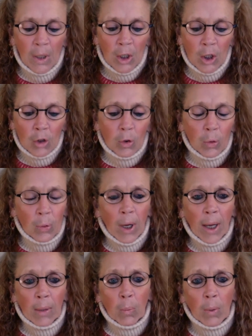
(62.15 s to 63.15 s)
So you
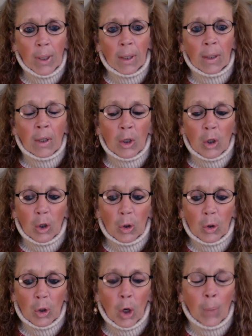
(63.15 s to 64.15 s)
kind of want to
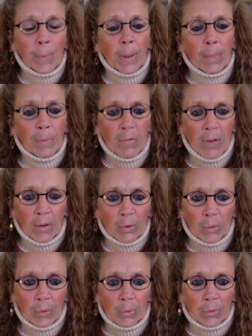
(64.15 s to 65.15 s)
open up the
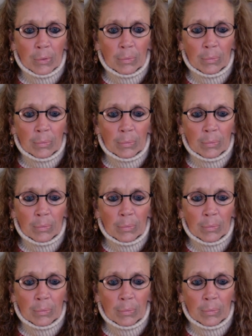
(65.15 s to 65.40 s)
vessels